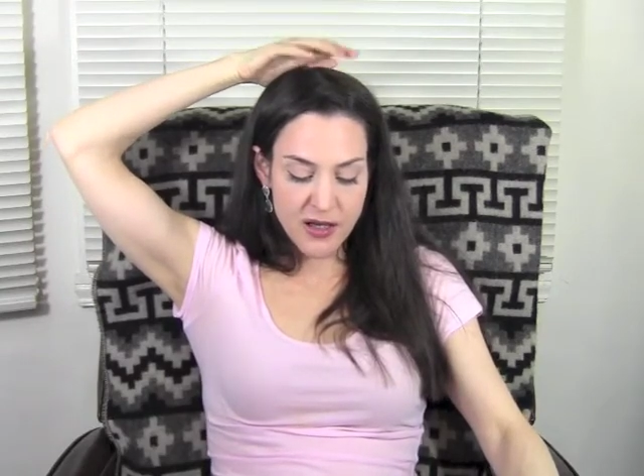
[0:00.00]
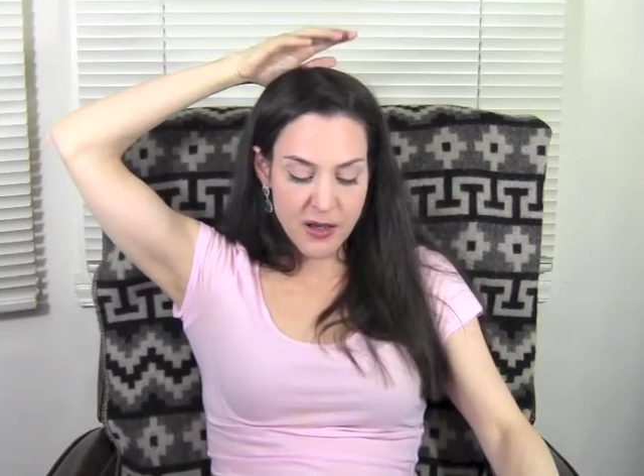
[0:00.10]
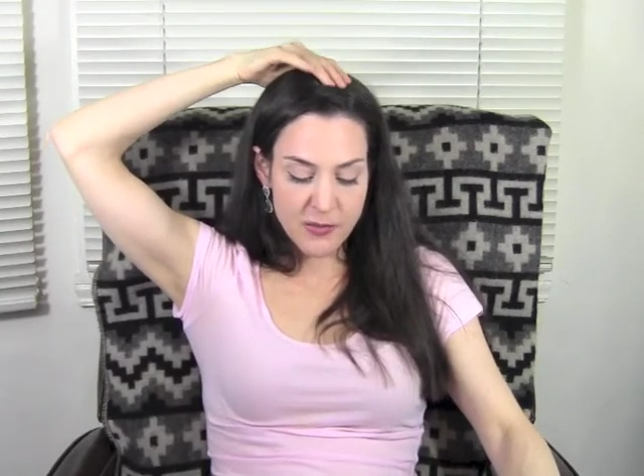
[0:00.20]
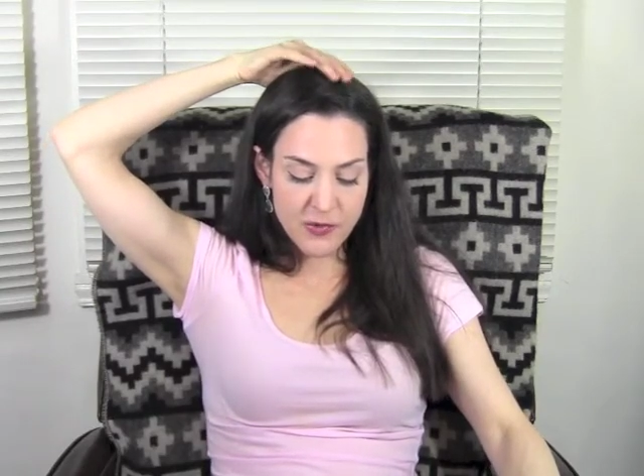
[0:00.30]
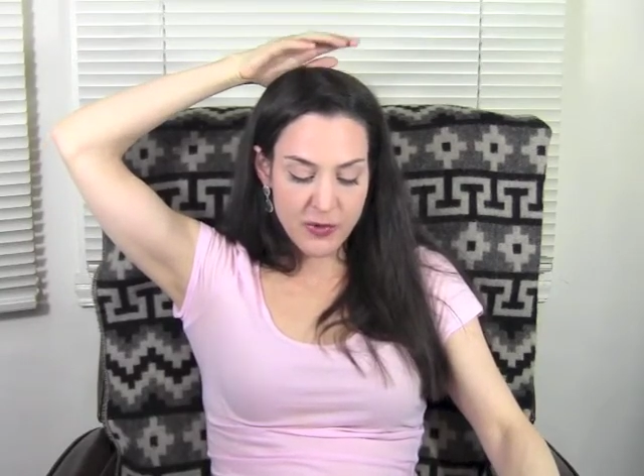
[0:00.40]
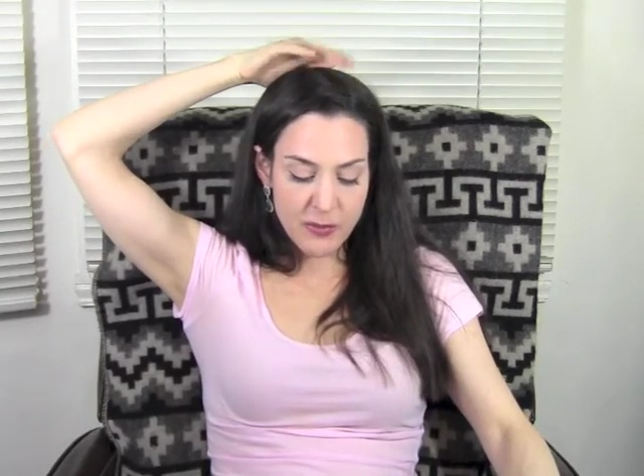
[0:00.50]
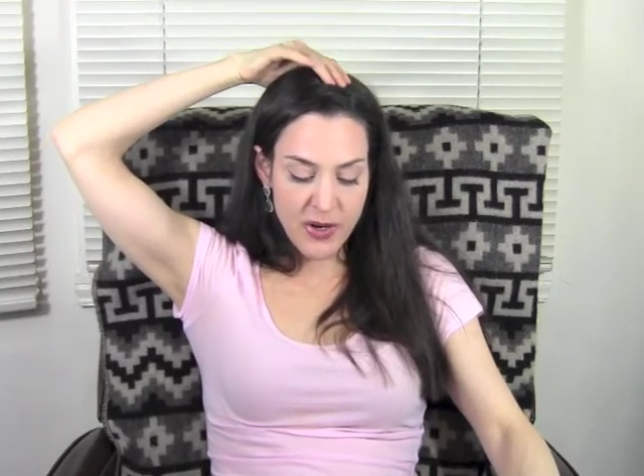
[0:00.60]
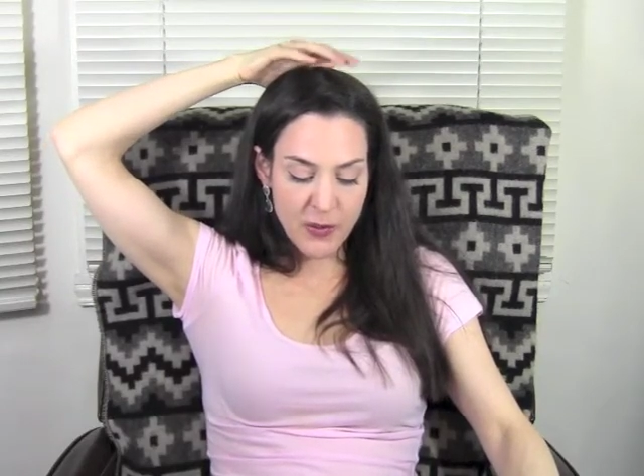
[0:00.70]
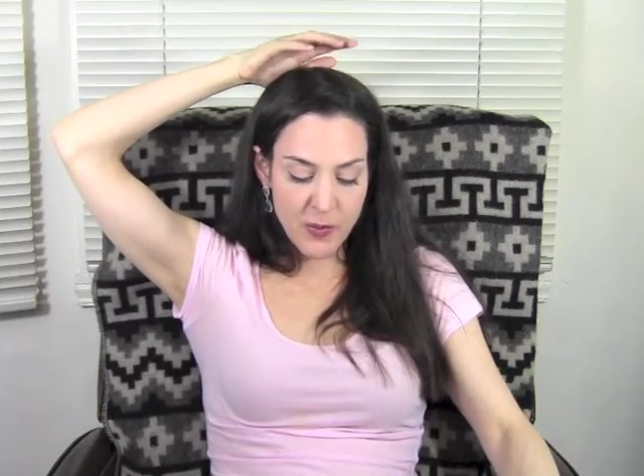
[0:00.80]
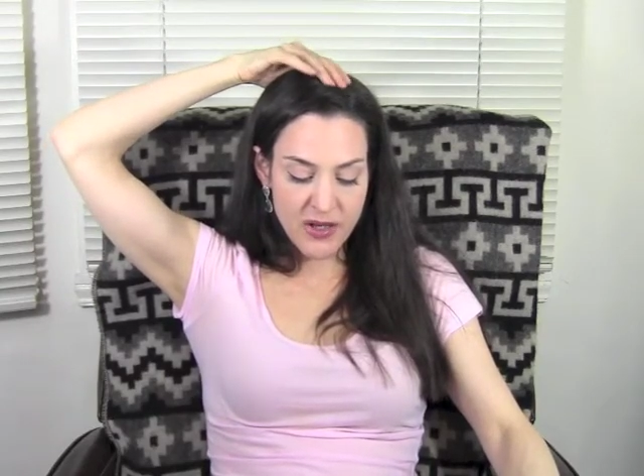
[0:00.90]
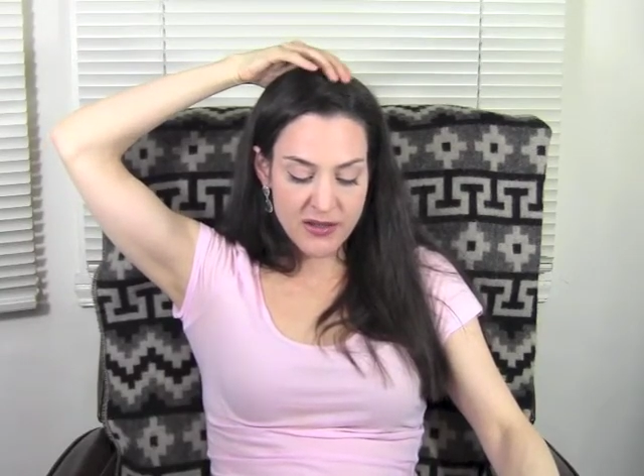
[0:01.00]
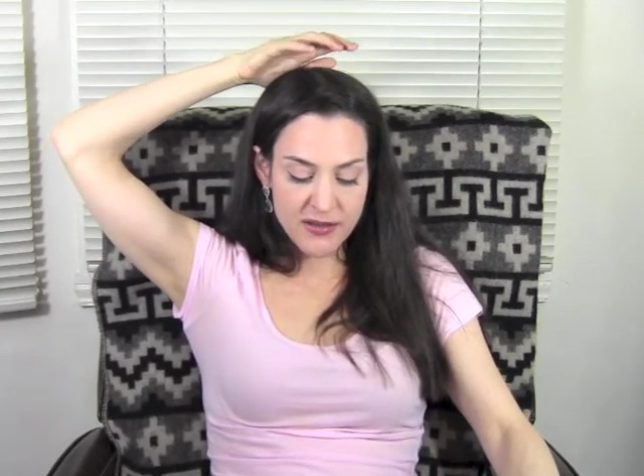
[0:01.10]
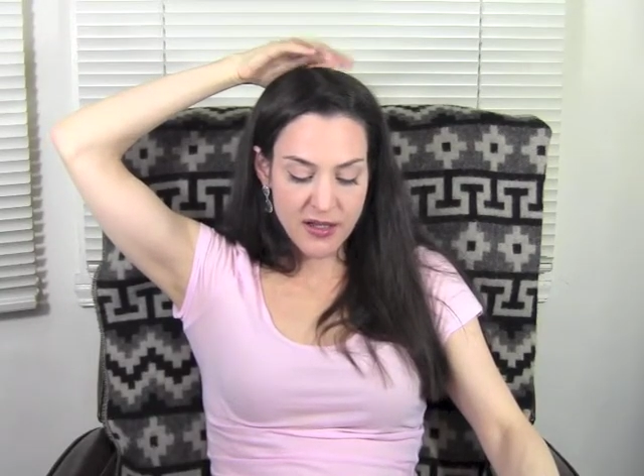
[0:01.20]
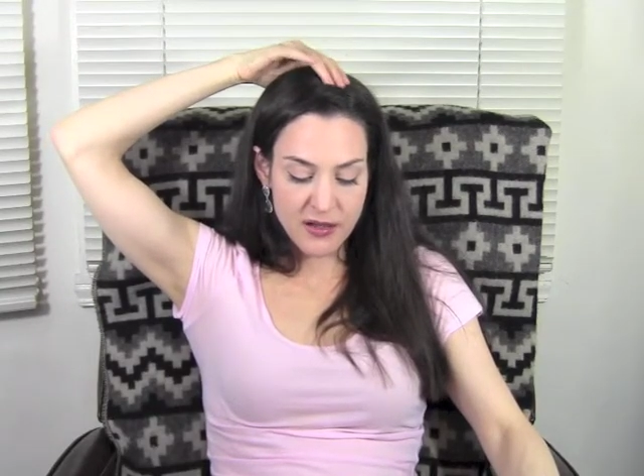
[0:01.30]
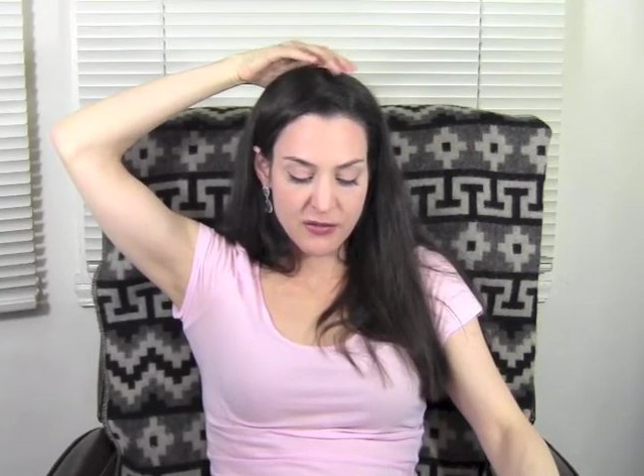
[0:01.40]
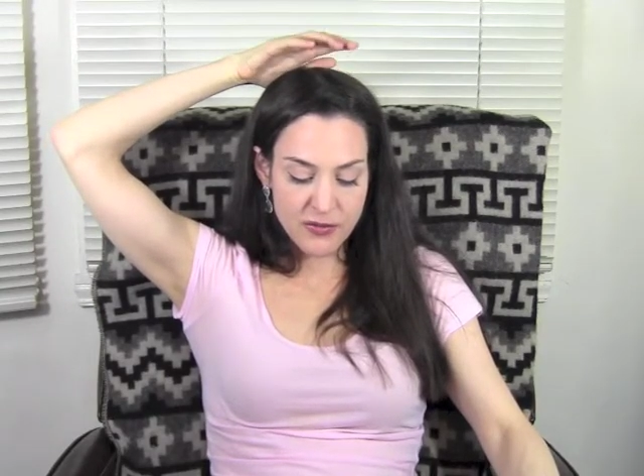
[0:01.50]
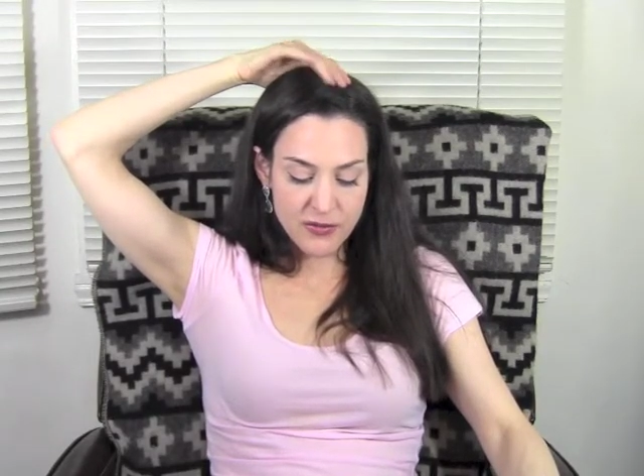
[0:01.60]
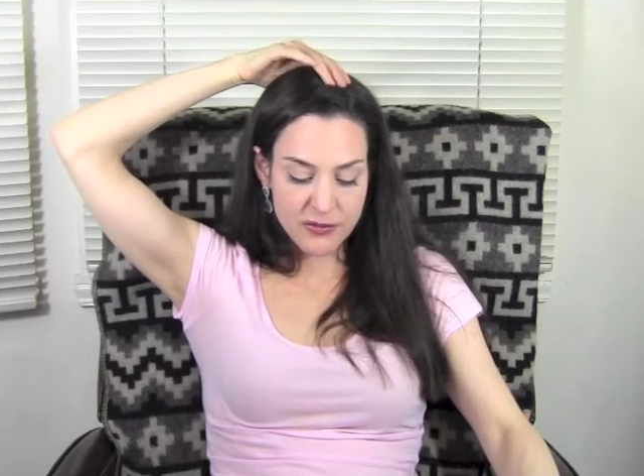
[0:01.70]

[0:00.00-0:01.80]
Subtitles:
comes from my one self.